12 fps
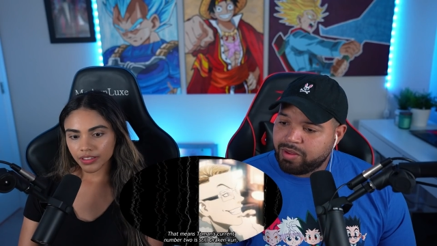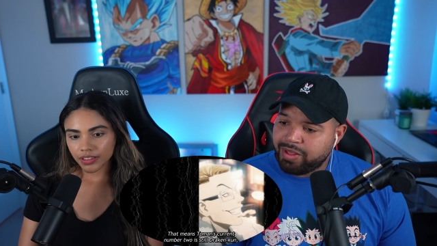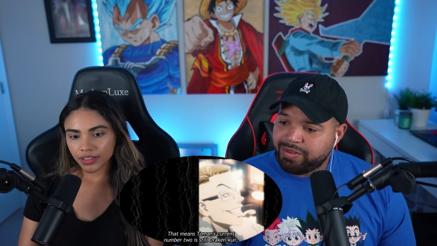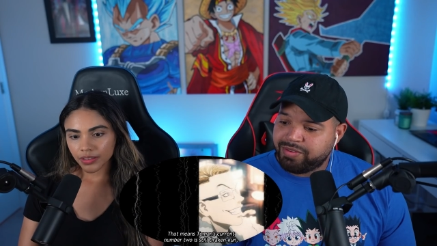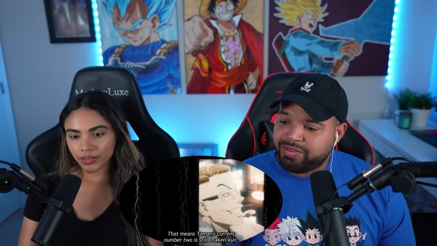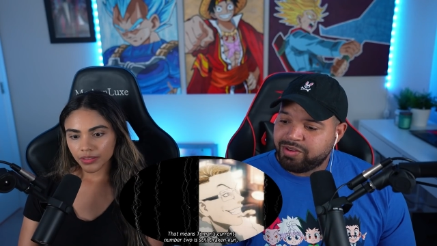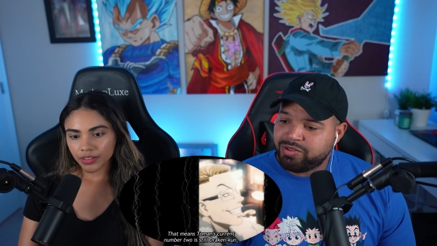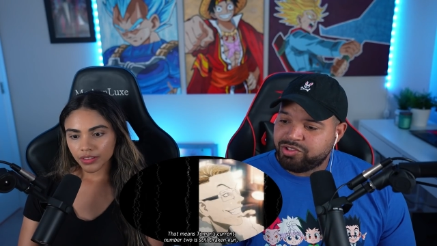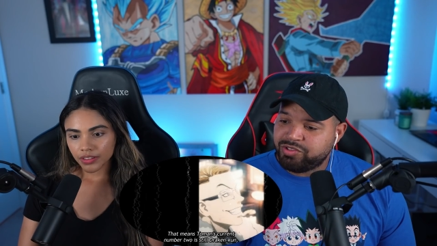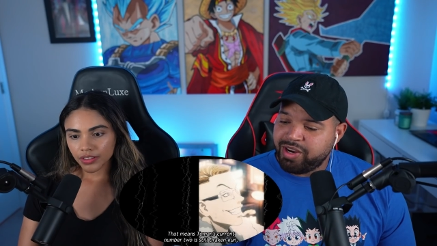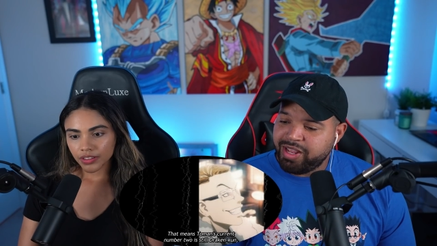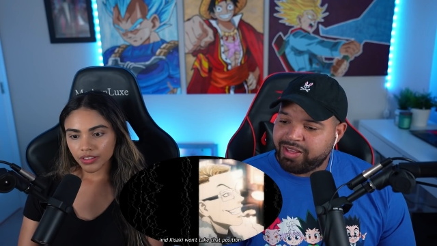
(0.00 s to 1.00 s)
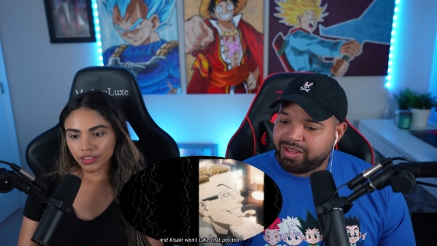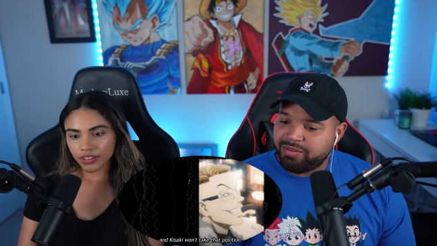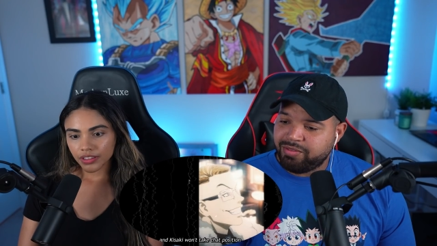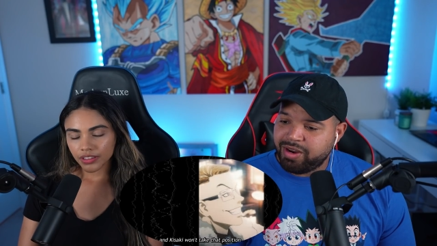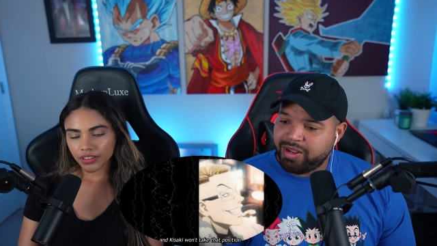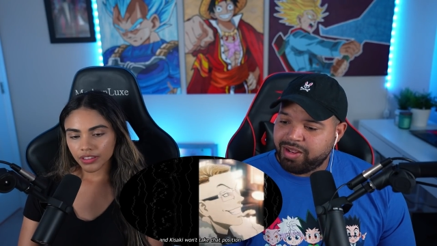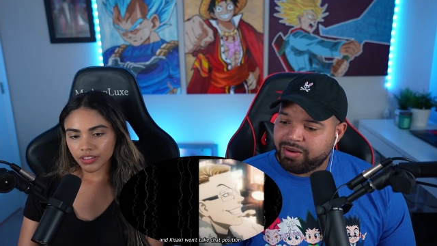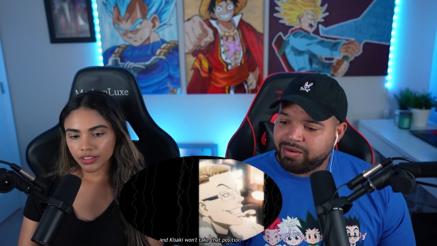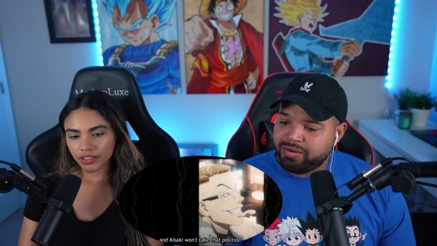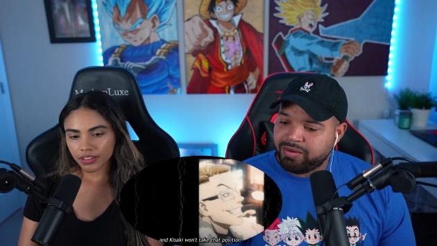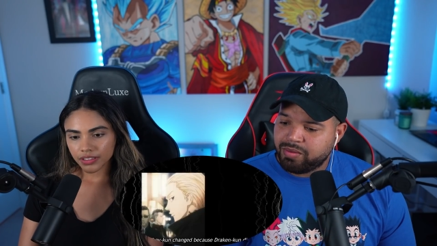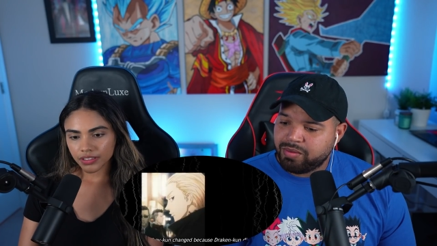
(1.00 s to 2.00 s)
Speaker 1: It's still Draken, right?
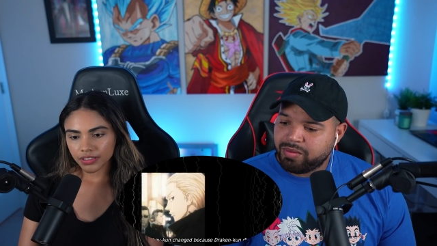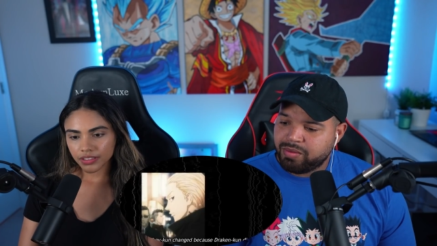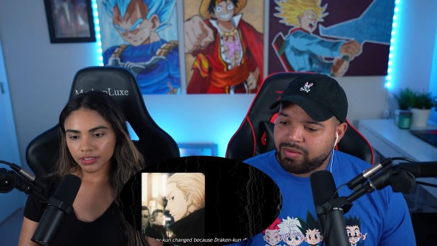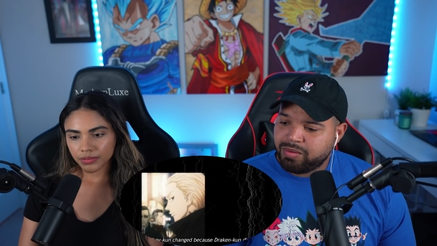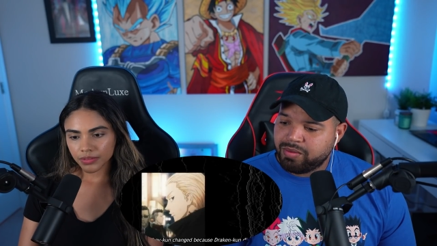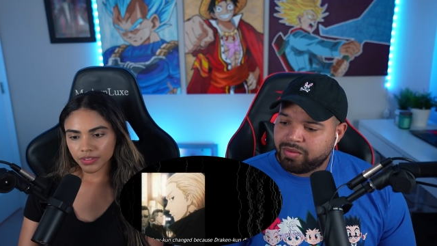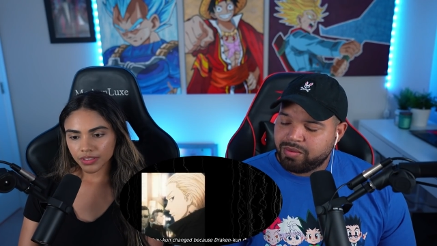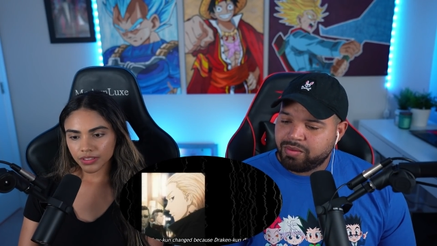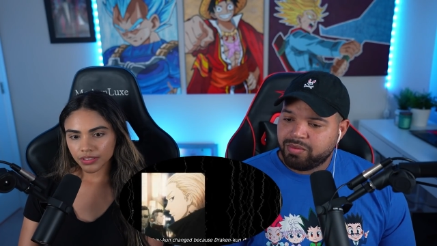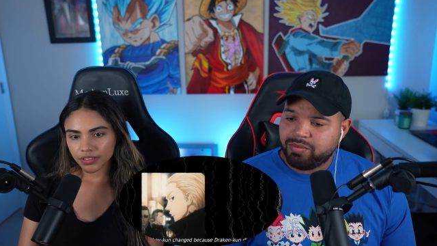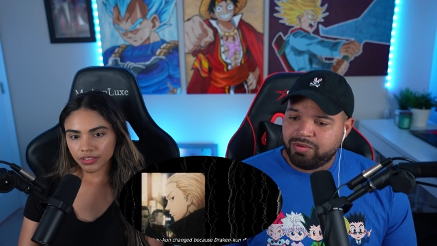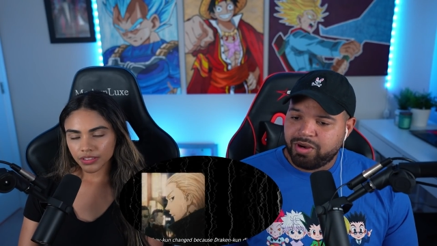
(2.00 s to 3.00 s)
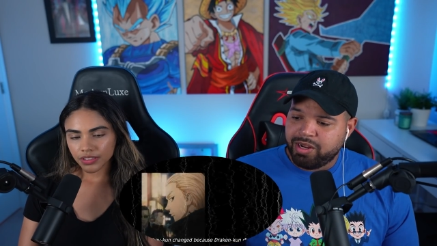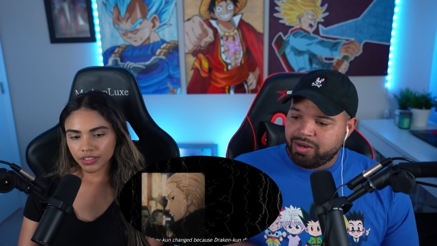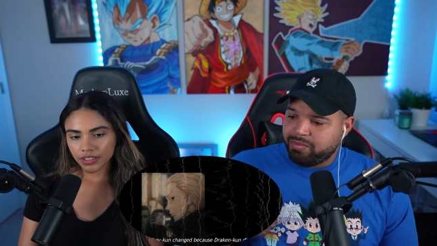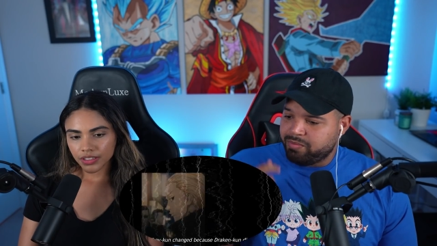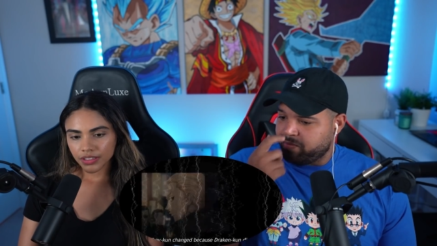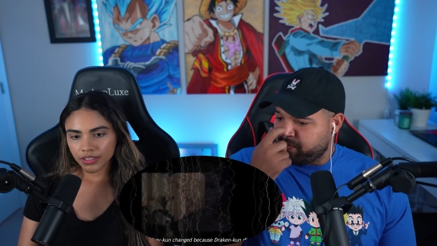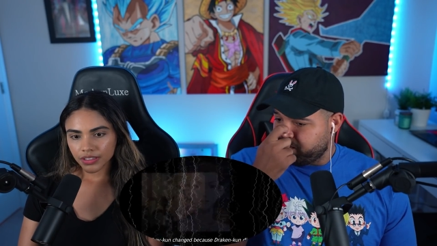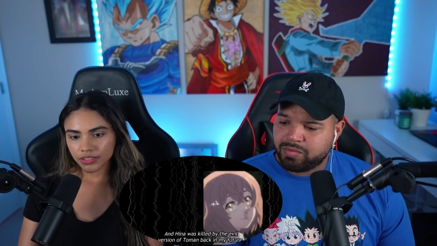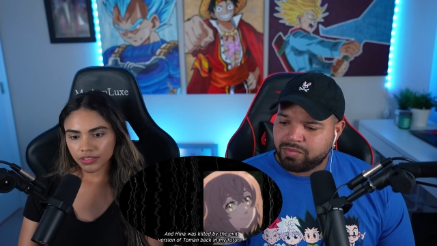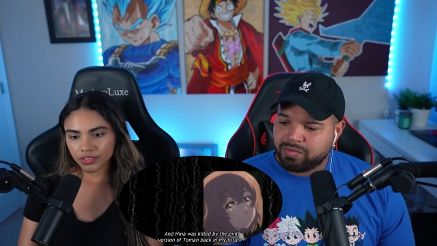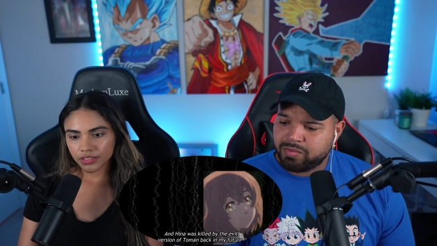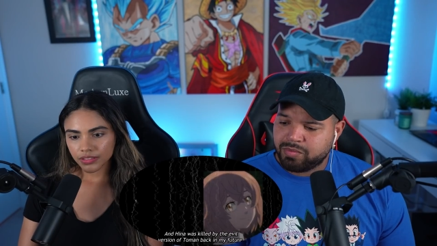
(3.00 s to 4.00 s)
Right.
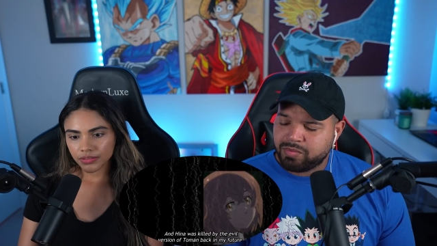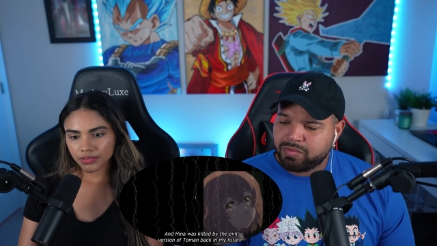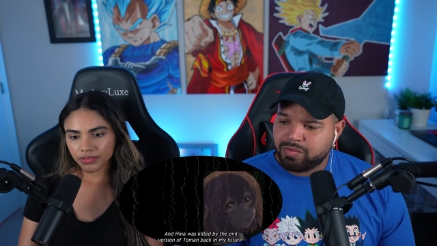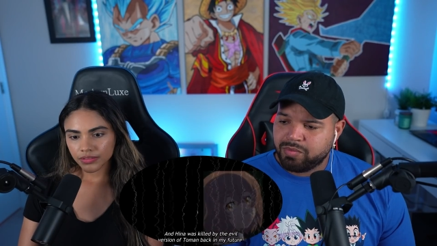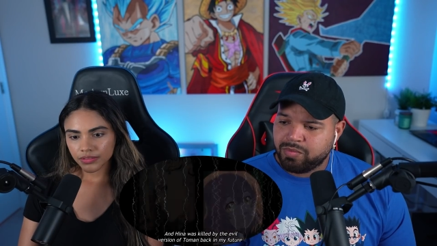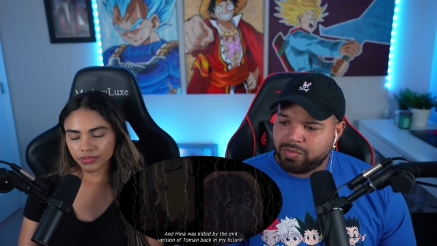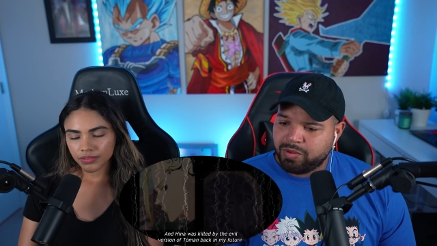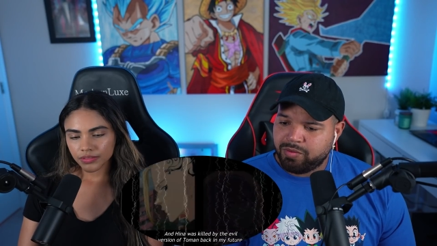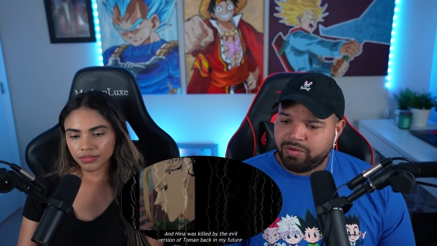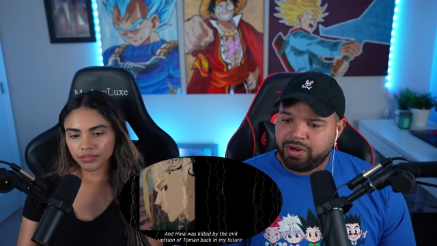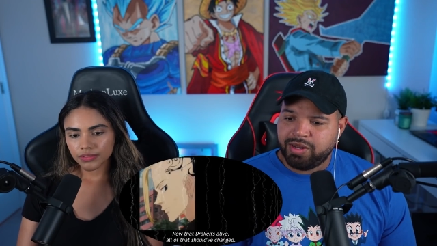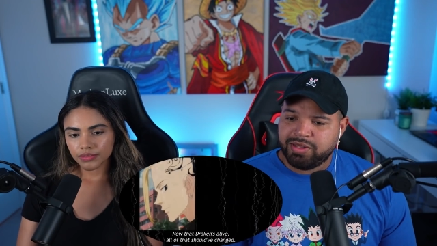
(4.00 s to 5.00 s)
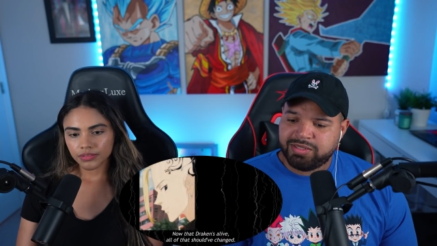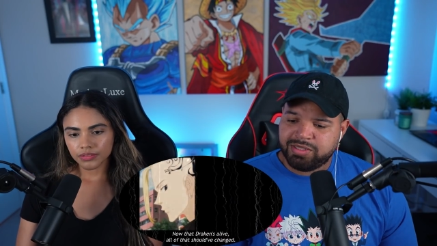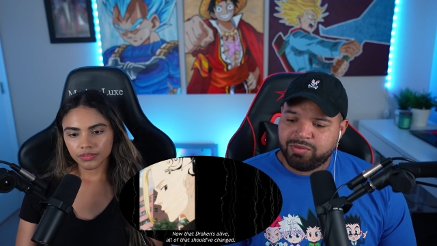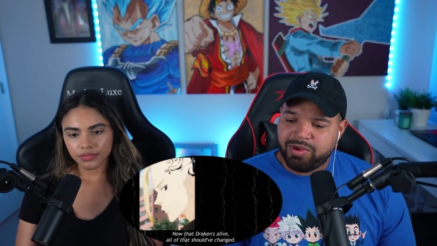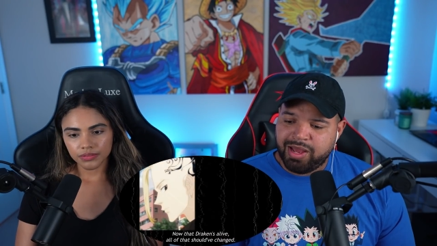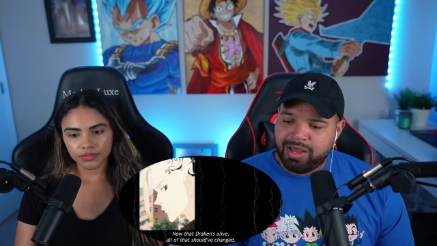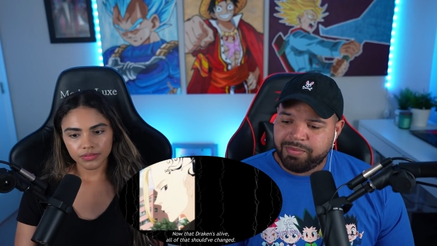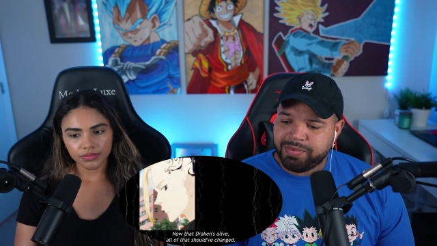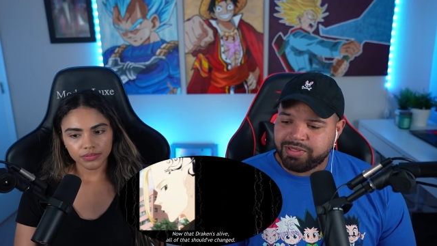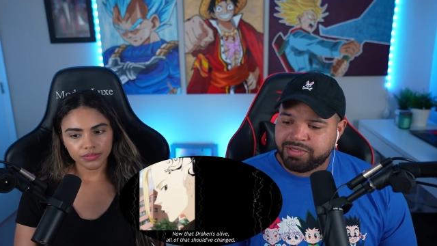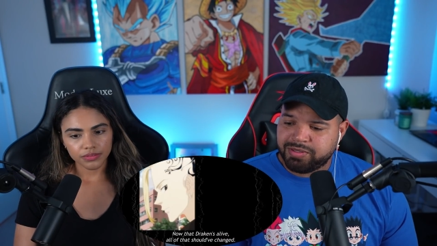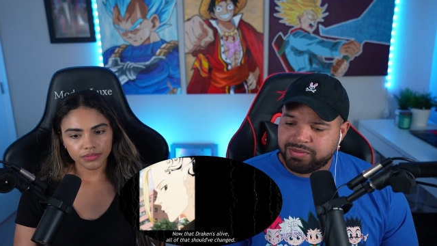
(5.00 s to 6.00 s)
Right, let's see what
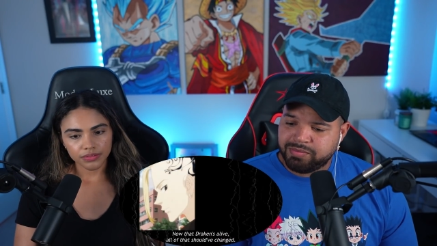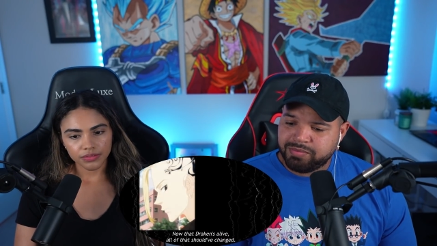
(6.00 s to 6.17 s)
happens.